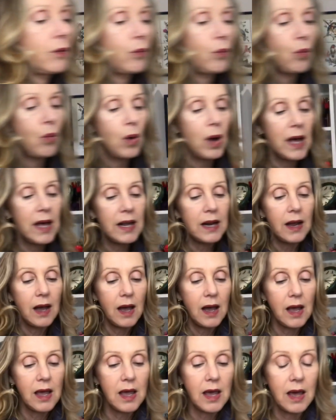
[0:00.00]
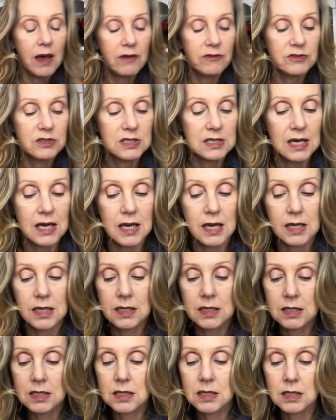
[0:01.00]
what I have
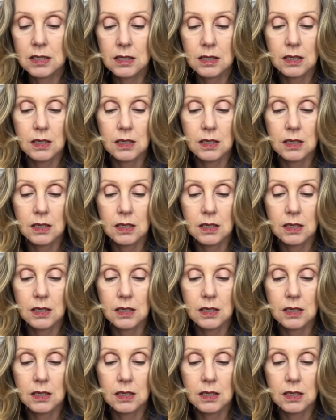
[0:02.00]
done